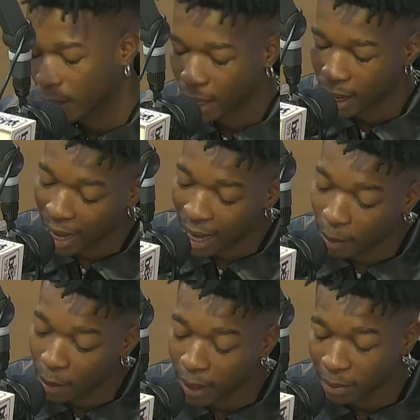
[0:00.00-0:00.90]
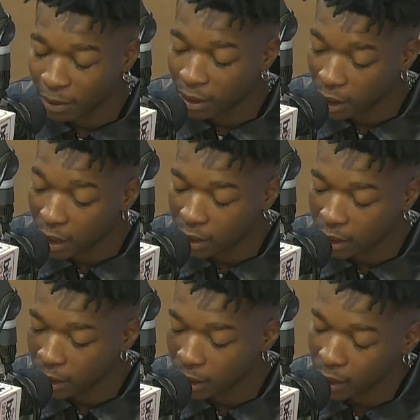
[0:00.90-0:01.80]
I be
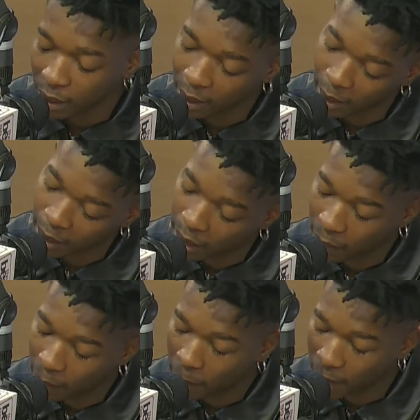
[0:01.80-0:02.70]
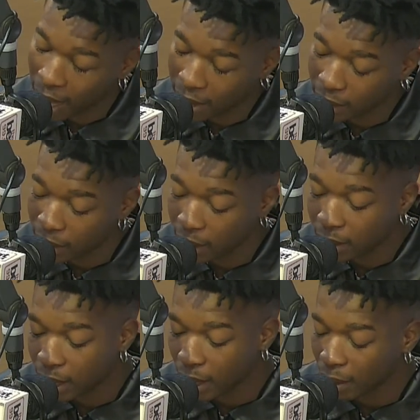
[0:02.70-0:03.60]
reminiscing back to the
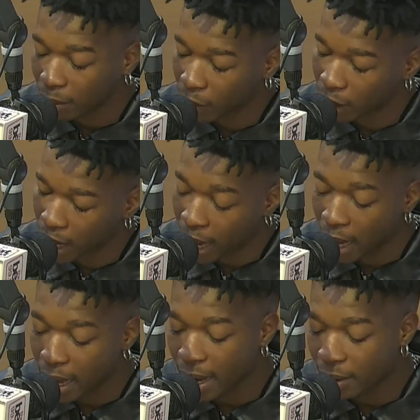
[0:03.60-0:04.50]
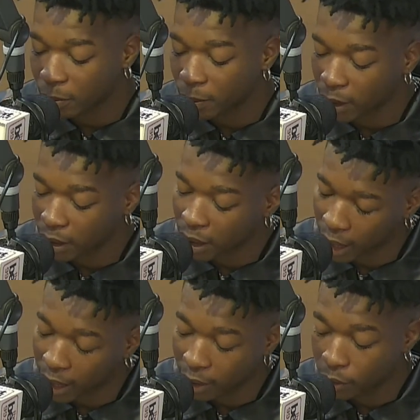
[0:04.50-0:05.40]
time when I had nobody
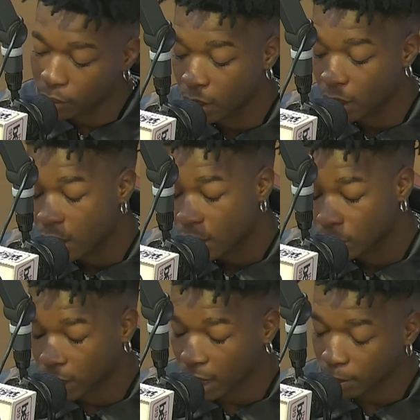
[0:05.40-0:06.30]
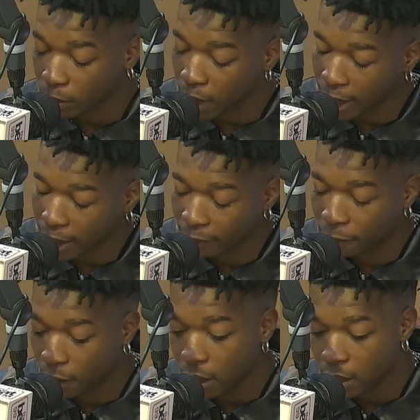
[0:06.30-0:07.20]
like you. You came through like a
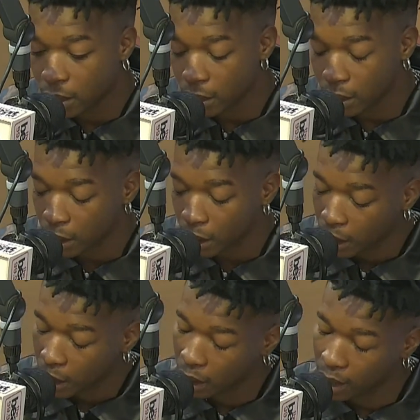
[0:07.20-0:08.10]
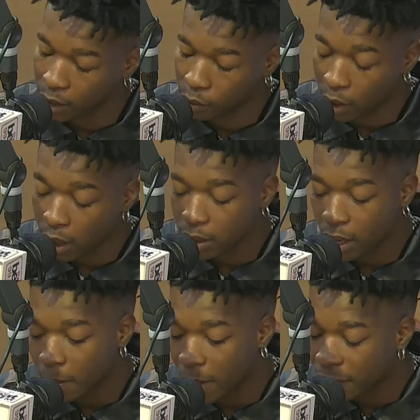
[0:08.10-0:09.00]
vision. Yeah, switch
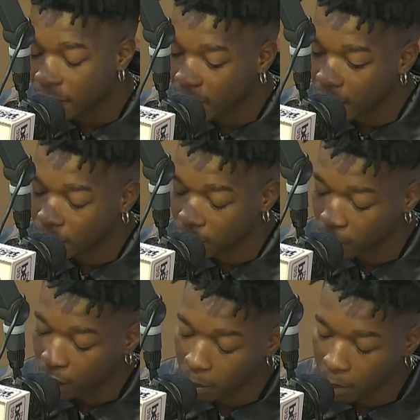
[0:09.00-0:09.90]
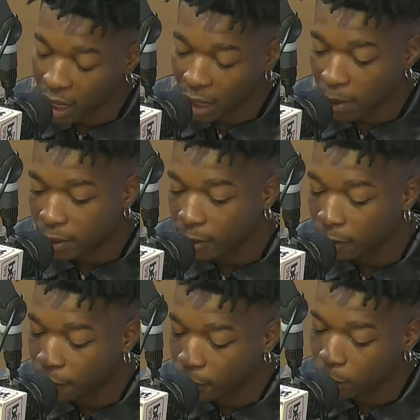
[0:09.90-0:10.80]
up my vibes and make me
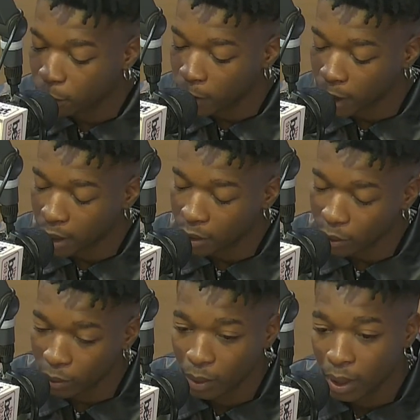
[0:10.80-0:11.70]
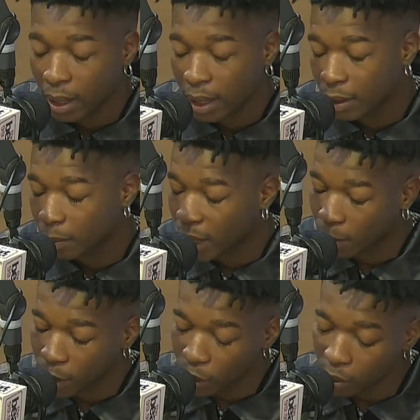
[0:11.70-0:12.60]
feel brand new.
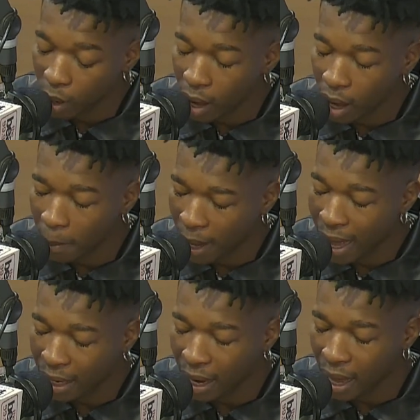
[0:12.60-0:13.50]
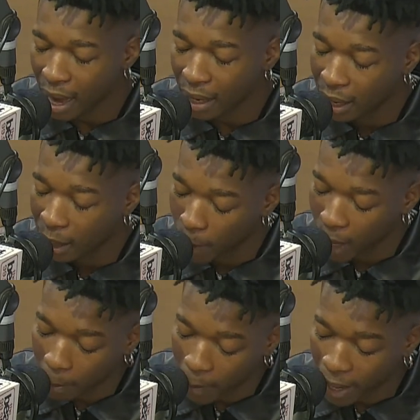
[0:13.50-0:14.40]
Baby, you are my light,
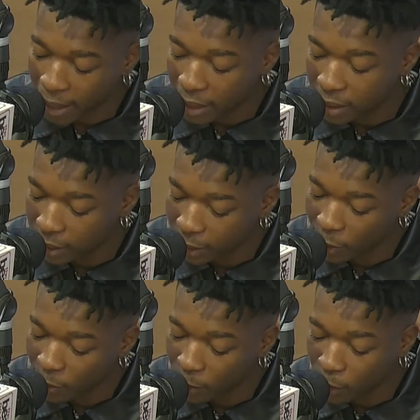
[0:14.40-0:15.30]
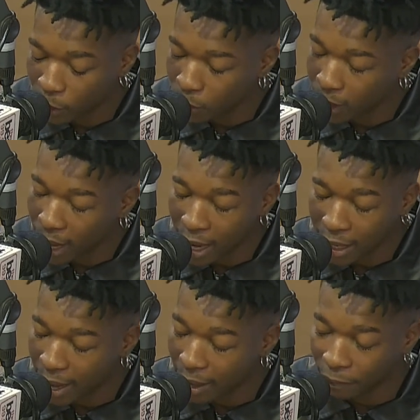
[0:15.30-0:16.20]
my medicine. No more, you got
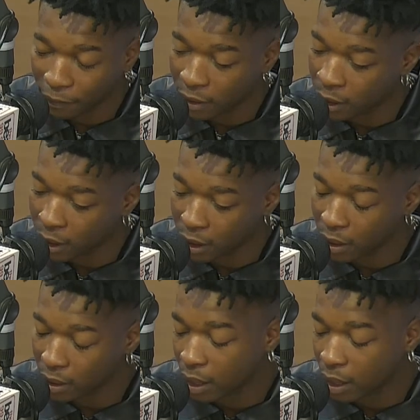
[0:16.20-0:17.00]
that finesse.